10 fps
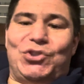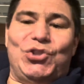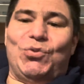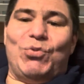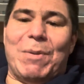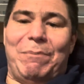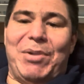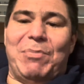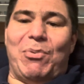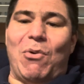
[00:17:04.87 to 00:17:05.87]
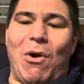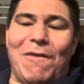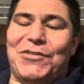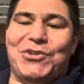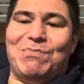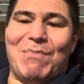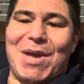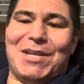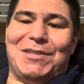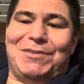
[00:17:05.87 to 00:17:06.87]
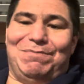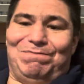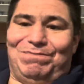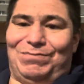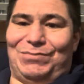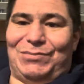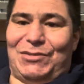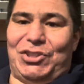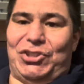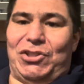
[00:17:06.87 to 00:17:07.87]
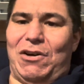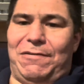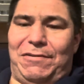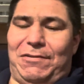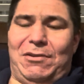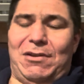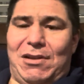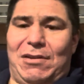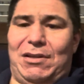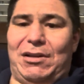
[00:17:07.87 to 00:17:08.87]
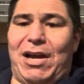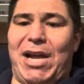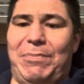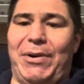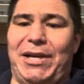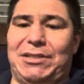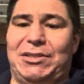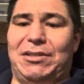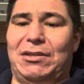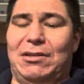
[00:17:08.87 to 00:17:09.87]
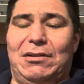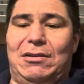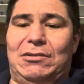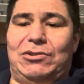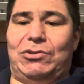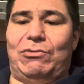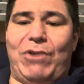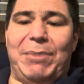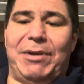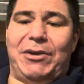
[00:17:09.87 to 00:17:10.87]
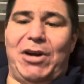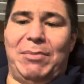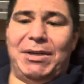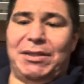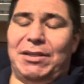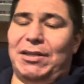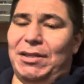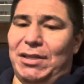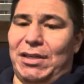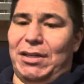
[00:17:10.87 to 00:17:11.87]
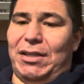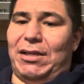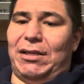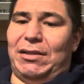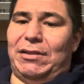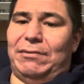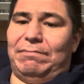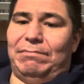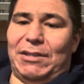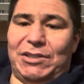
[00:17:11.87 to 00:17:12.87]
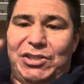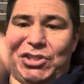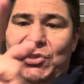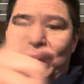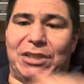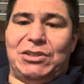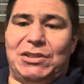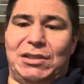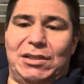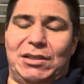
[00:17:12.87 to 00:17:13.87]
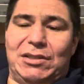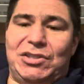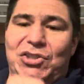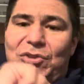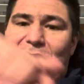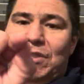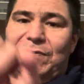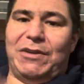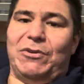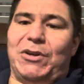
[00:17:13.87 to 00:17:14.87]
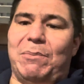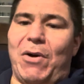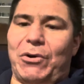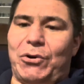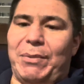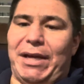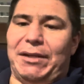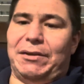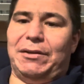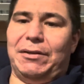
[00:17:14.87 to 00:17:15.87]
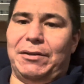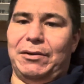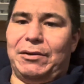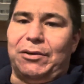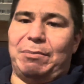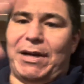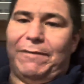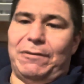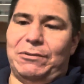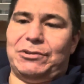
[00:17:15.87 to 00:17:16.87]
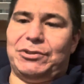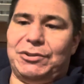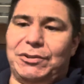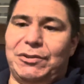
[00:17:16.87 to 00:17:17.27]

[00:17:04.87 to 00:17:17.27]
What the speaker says: to rip people off to make stuff in a high price? So write me a comment, and see you in the next video on Embargo Man. Goodbye, folks.